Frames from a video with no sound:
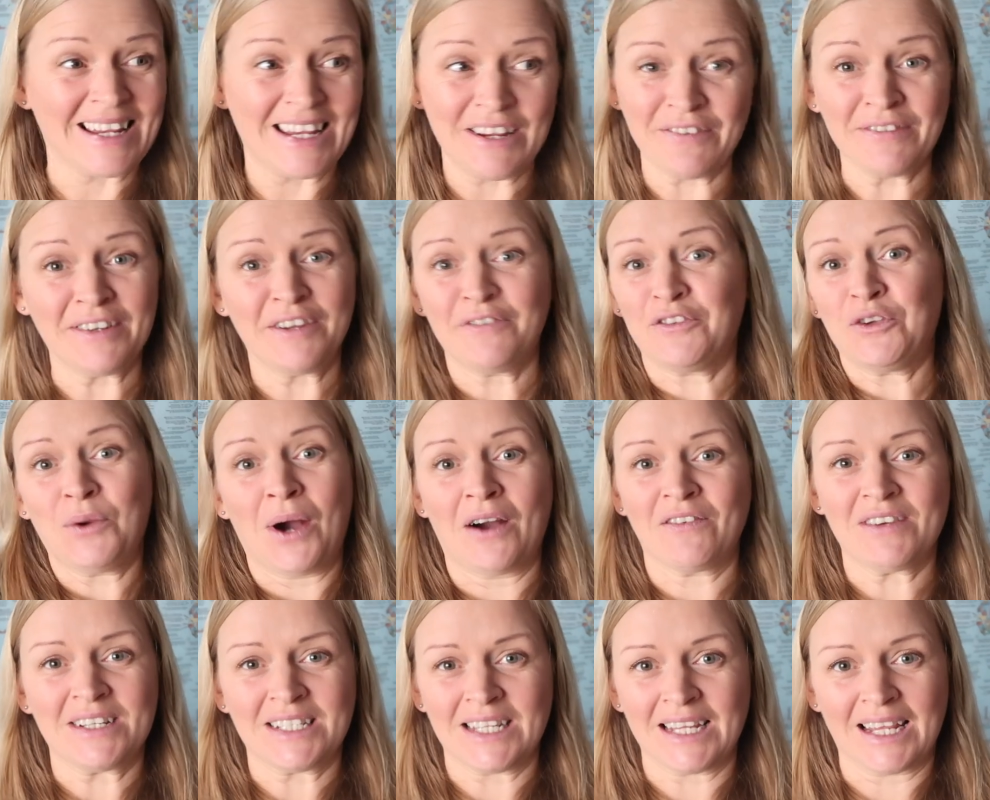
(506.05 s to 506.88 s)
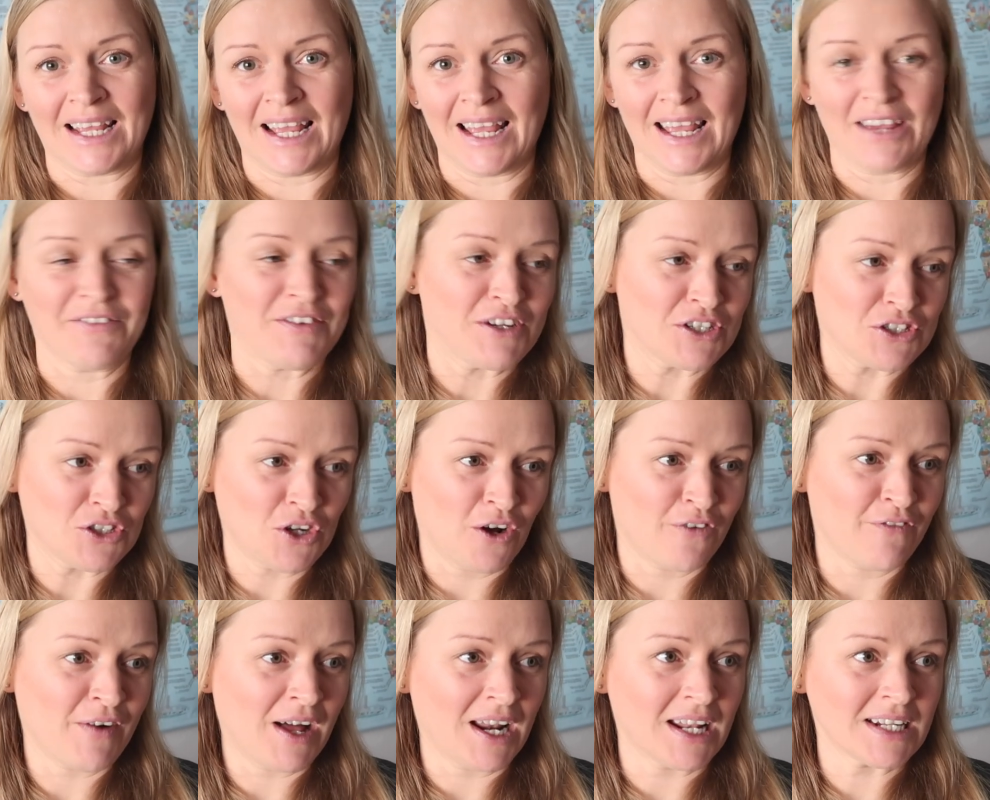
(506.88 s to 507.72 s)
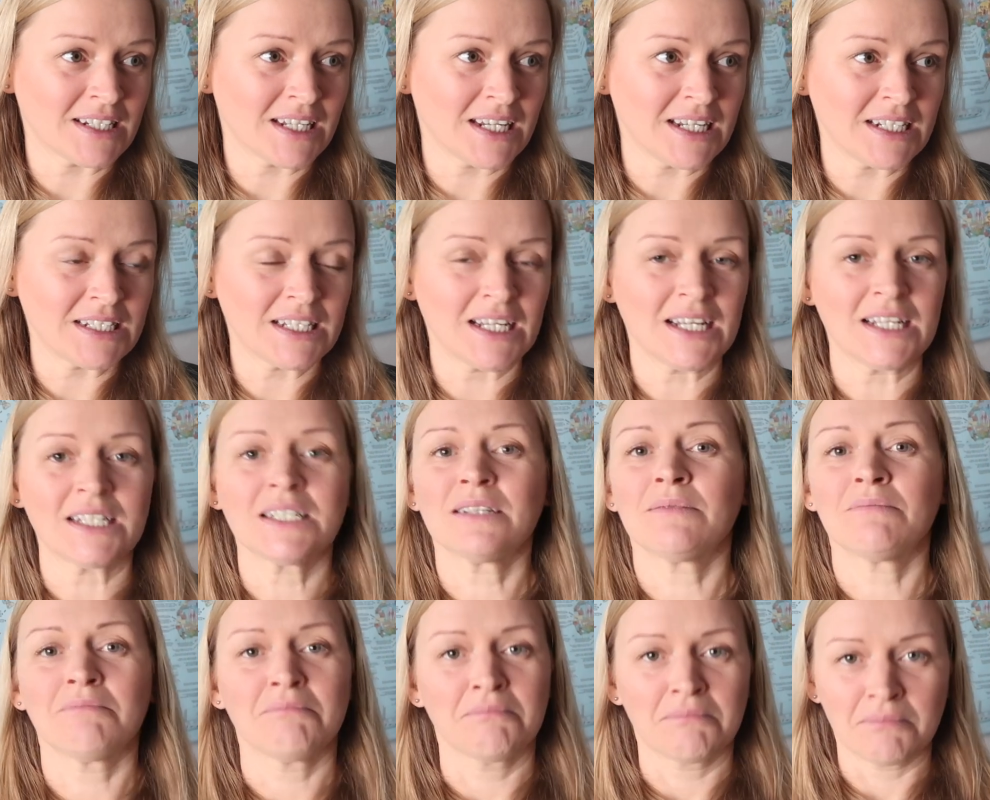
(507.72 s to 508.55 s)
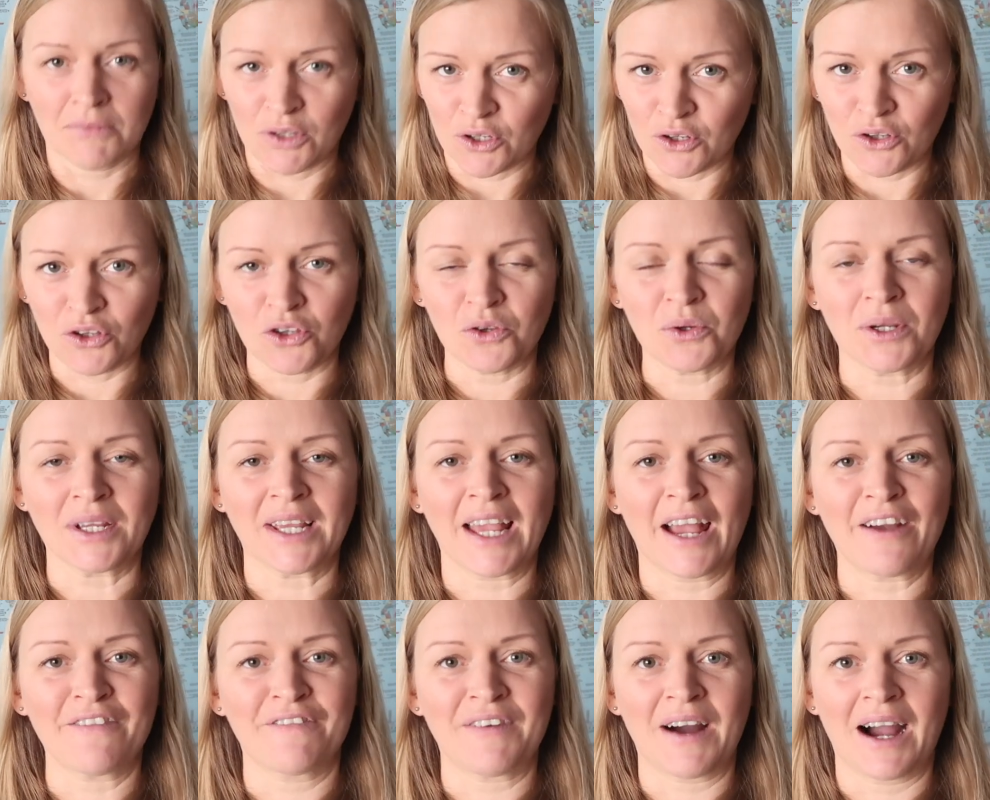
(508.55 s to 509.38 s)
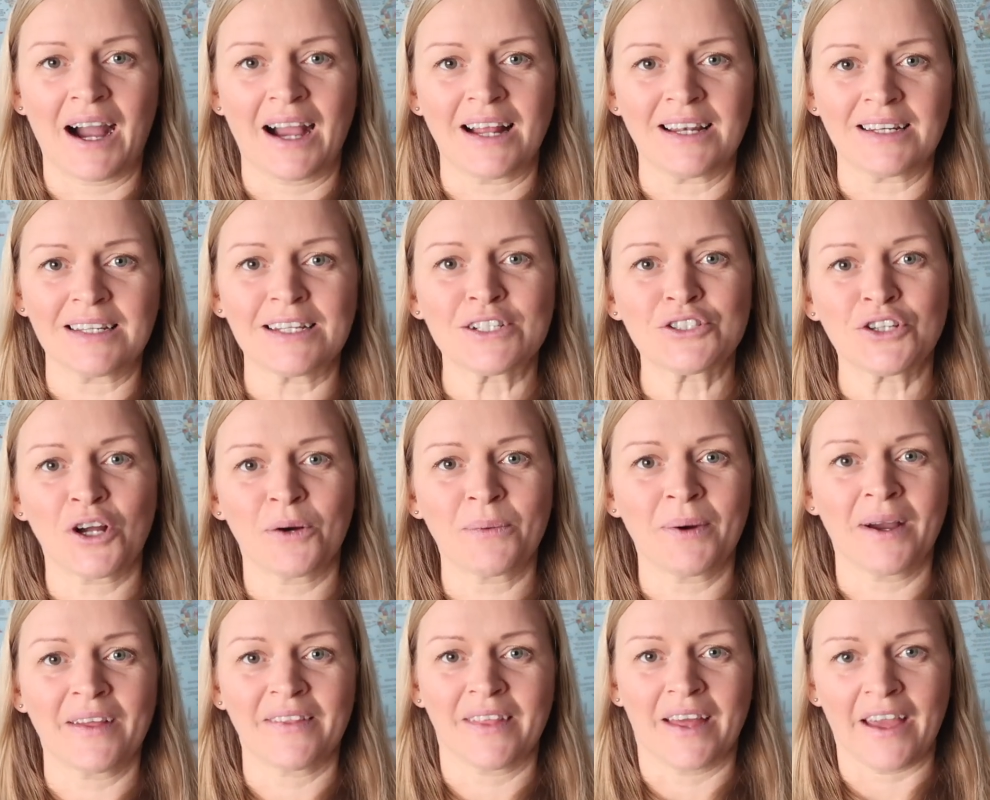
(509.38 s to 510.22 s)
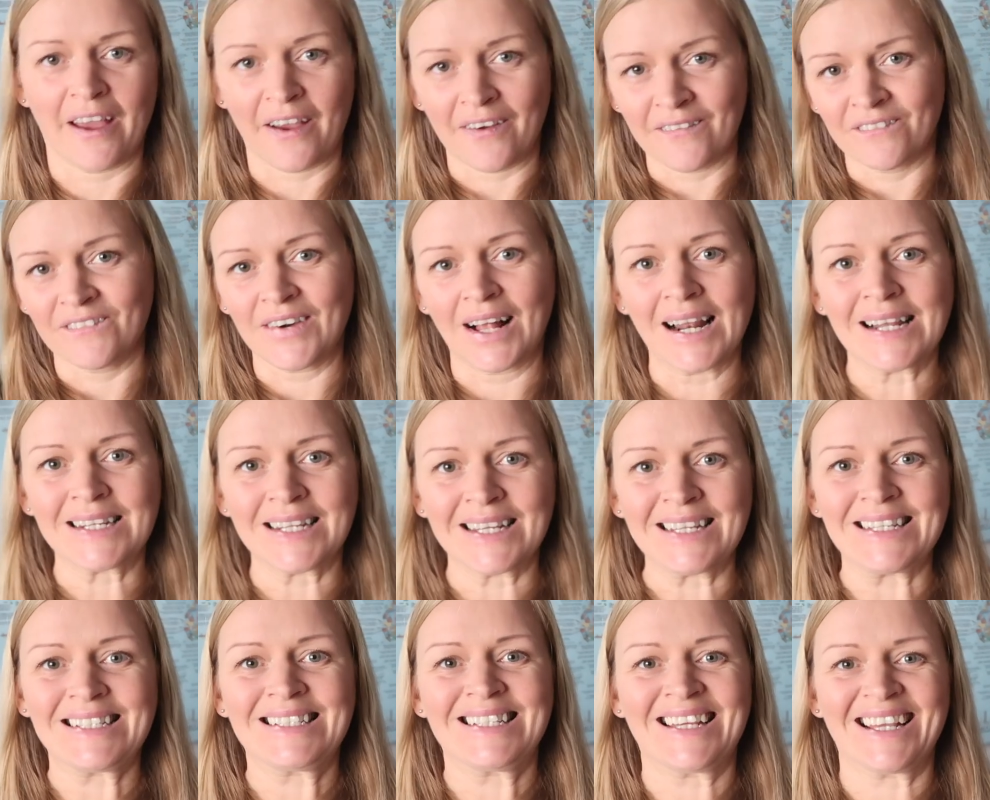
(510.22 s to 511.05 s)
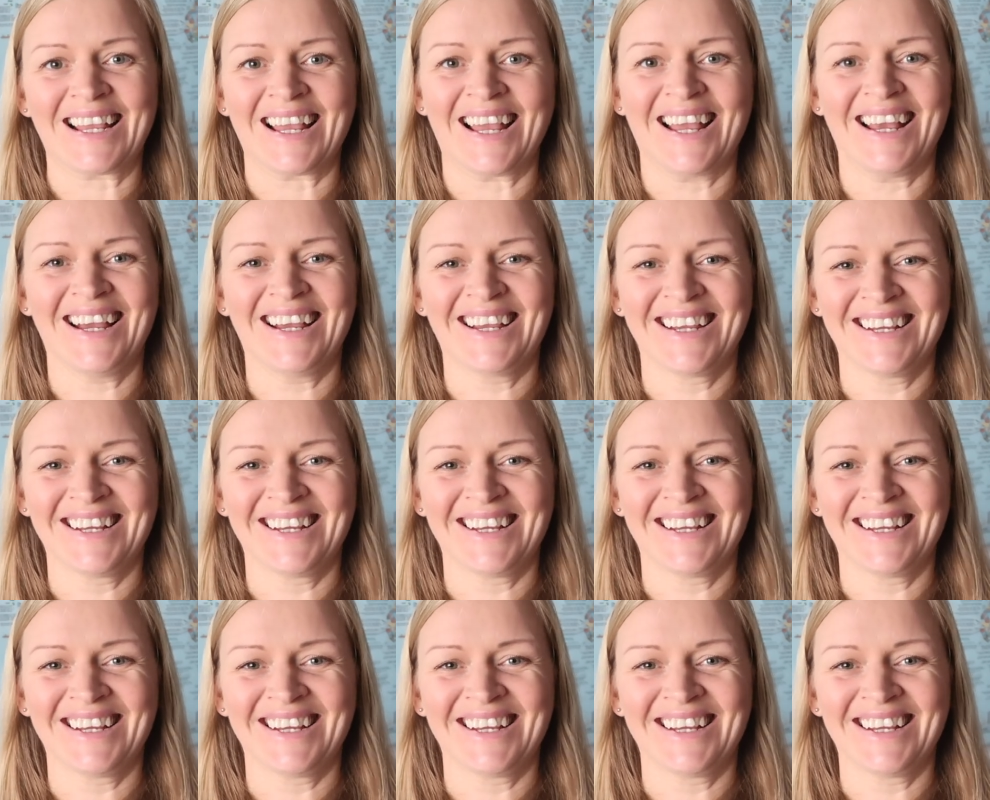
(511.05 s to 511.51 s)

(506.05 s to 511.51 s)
Even if you have a ticket, if it's not validated, you can get fined. It's not worth it. Validate your ticket.